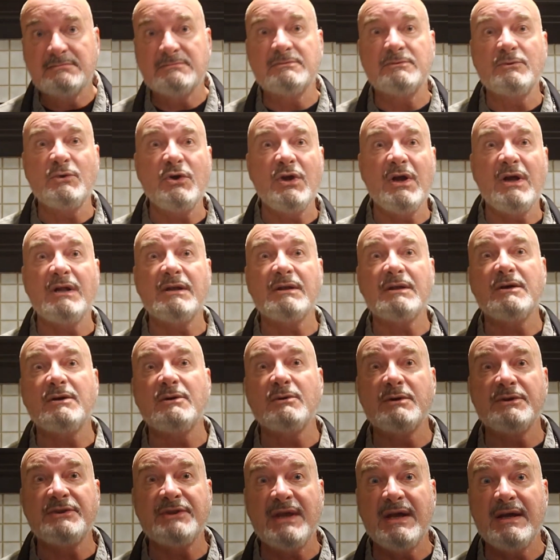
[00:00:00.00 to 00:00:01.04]
we all know
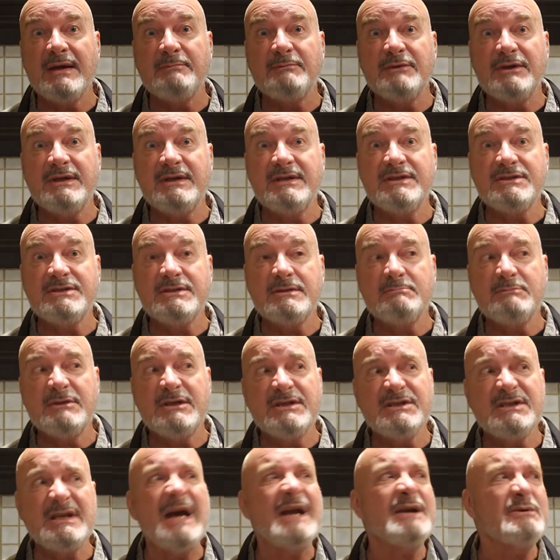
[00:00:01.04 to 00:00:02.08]
what that means. It
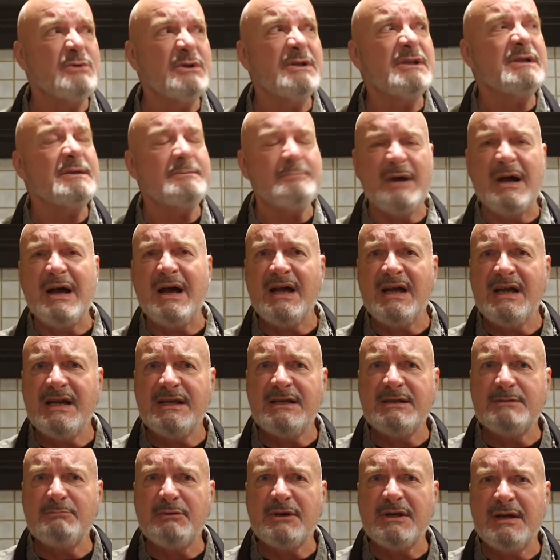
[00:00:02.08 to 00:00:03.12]
means I really
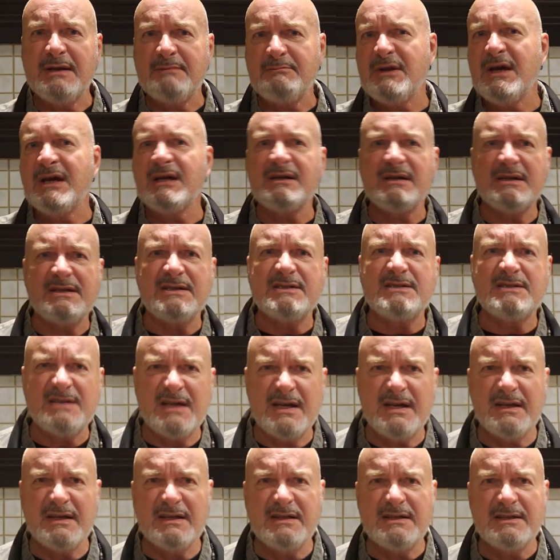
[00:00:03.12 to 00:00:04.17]
mind, but I'm not going to
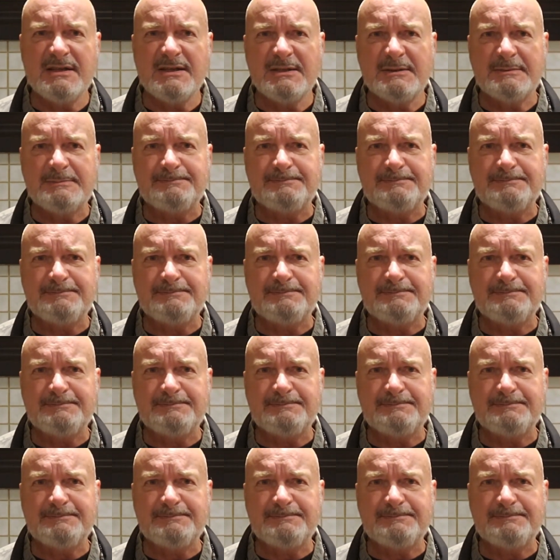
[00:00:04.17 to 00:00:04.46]
say it.